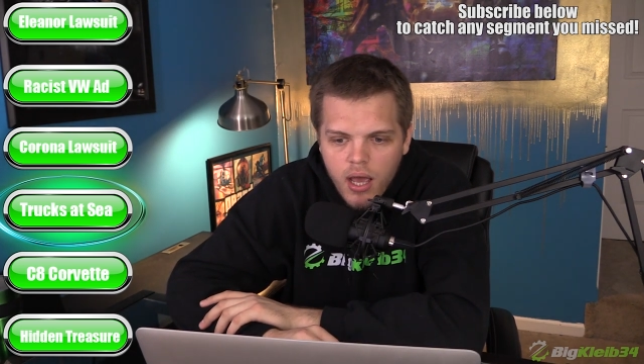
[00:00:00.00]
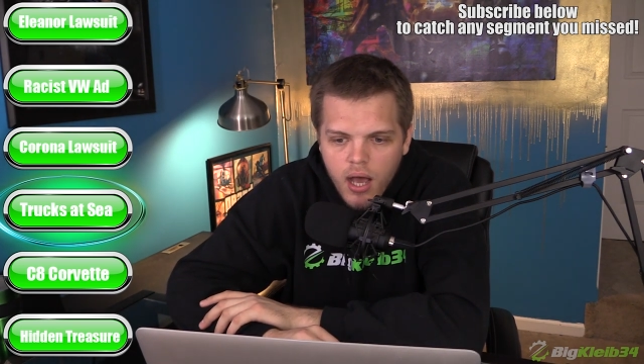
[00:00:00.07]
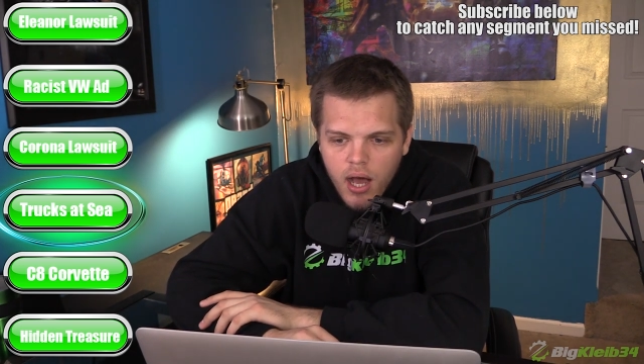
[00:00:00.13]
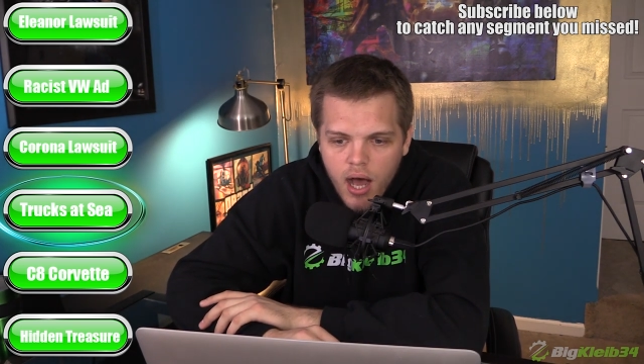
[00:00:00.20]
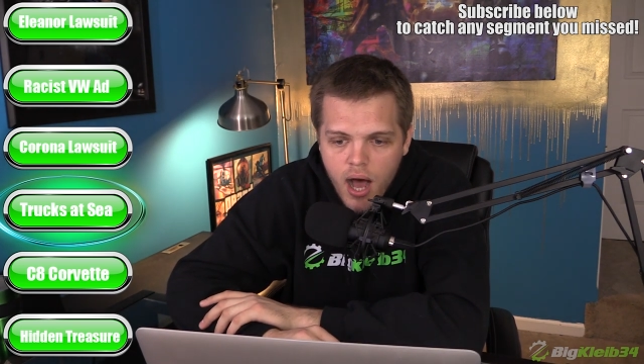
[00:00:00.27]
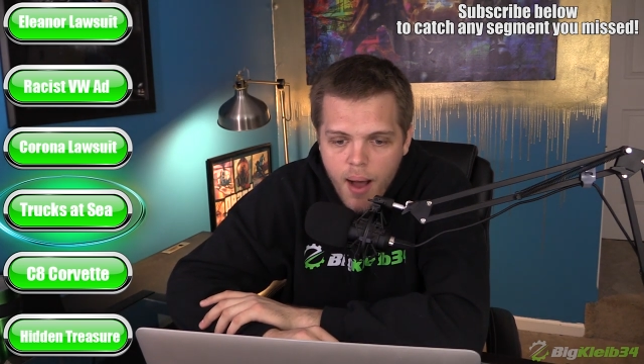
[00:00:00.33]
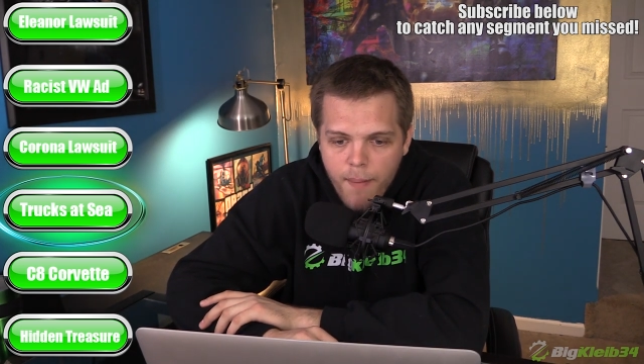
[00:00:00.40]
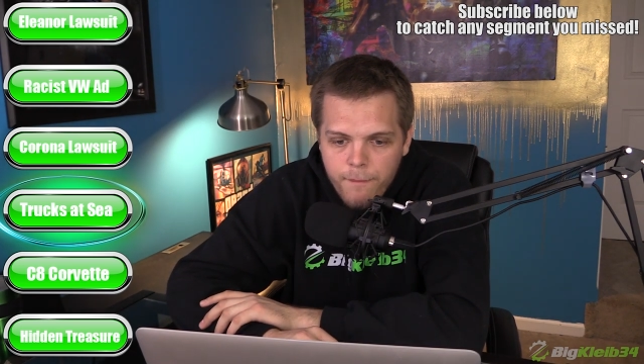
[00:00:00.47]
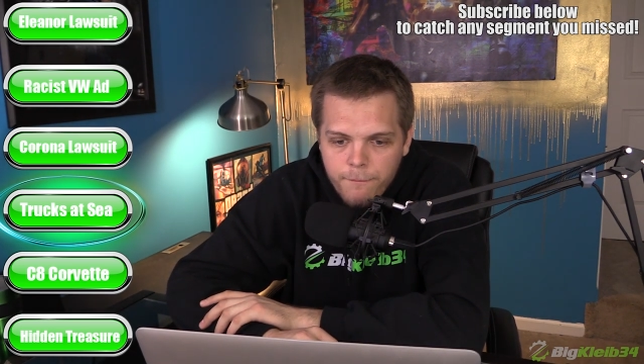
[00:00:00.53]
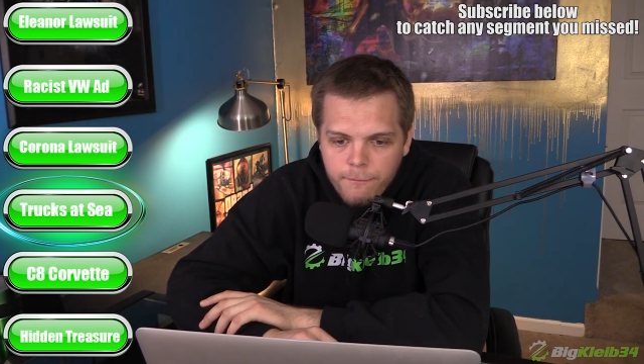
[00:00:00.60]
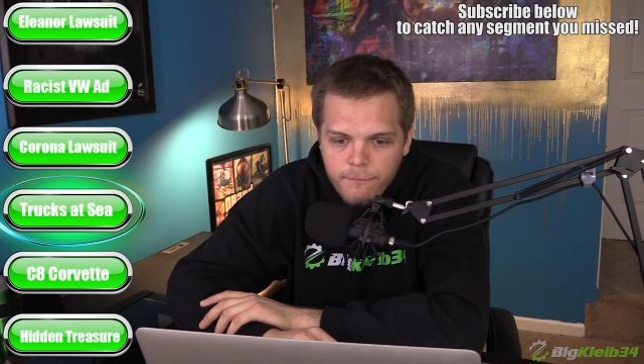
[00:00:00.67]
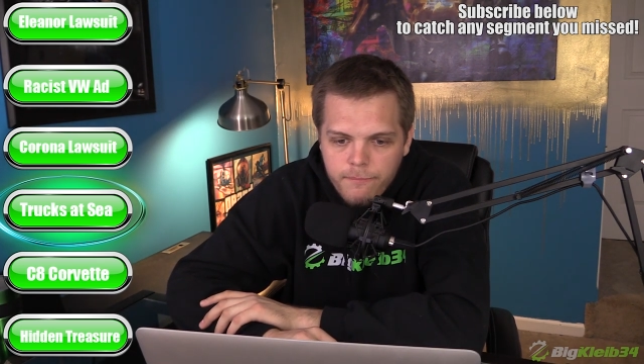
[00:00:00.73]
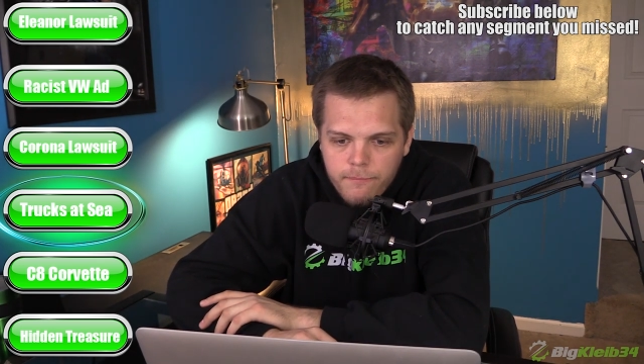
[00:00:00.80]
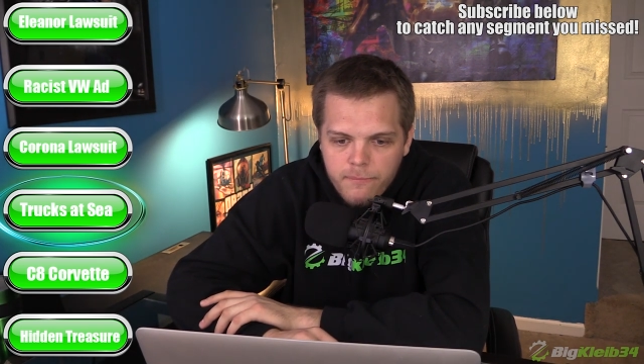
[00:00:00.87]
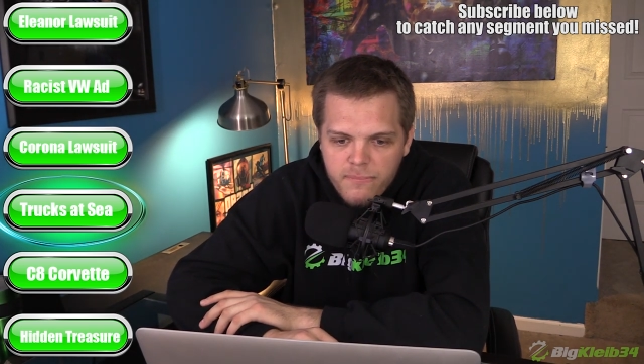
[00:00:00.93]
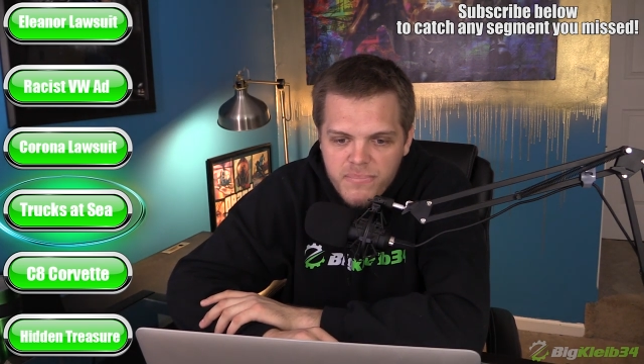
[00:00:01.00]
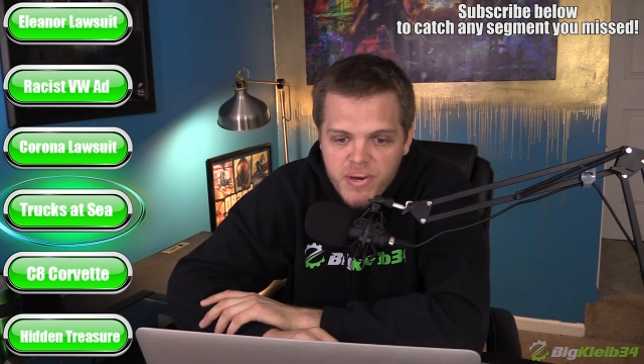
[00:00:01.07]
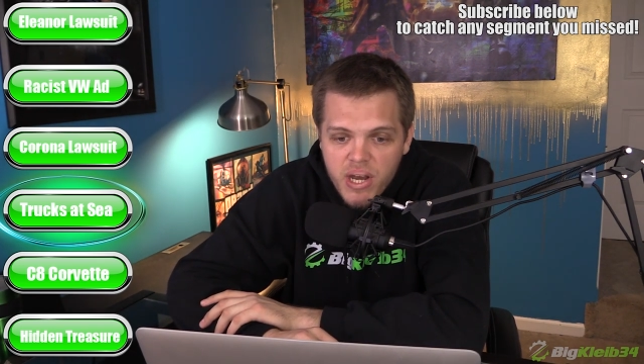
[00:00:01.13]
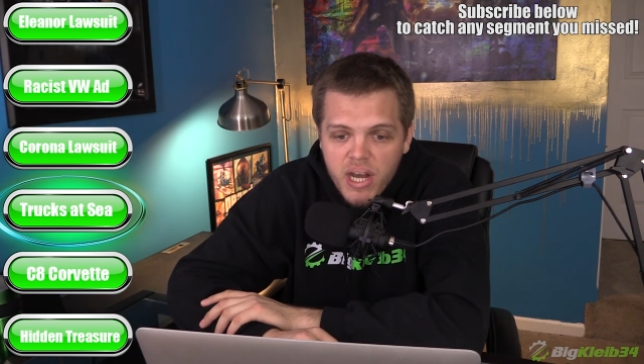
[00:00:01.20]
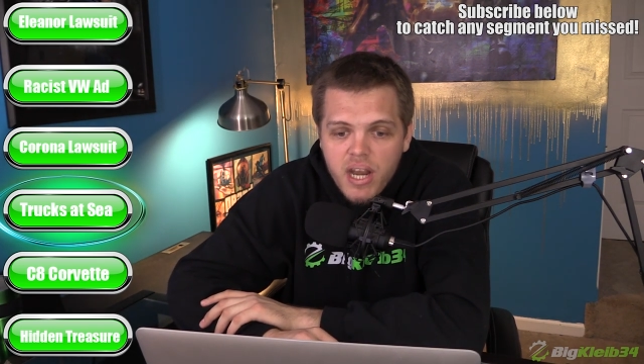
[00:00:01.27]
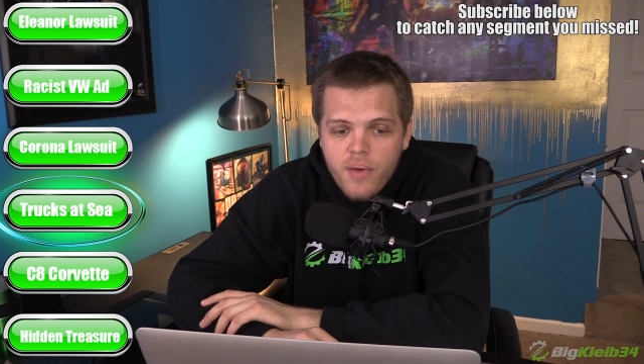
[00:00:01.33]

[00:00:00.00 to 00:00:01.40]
But